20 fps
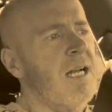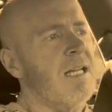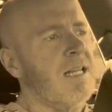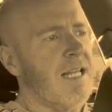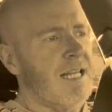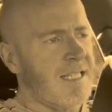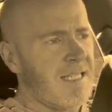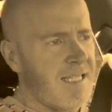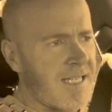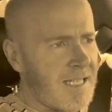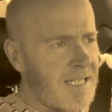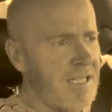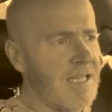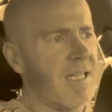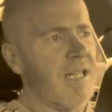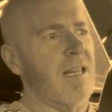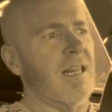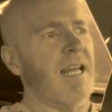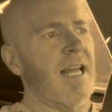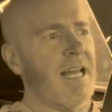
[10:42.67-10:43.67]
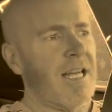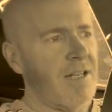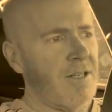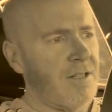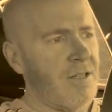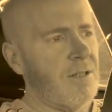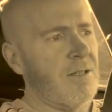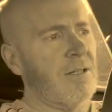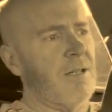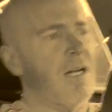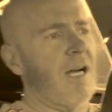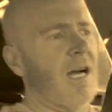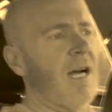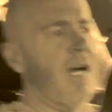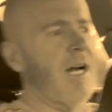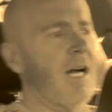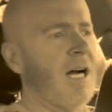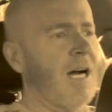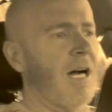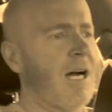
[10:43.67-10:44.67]
They did in the later
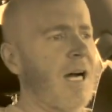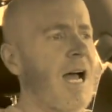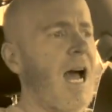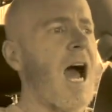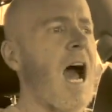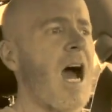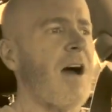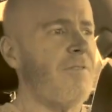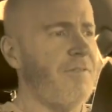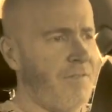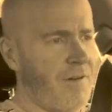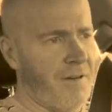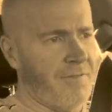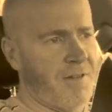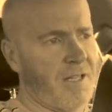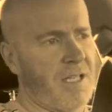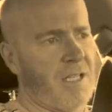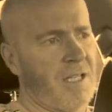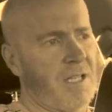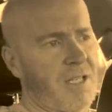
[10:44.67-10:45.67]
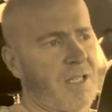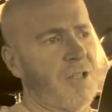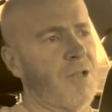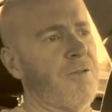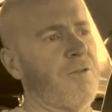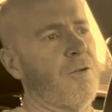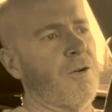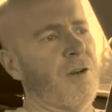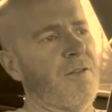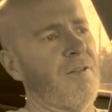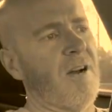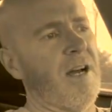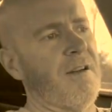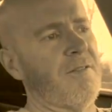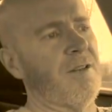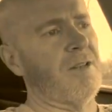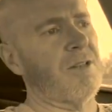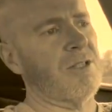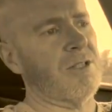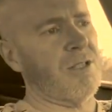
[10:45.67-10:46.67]
half of the Q45
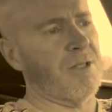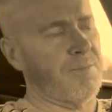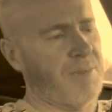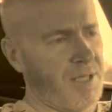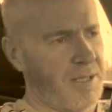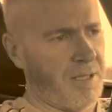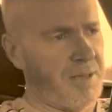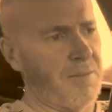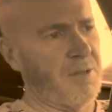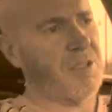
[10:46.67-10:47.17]
years, the BMW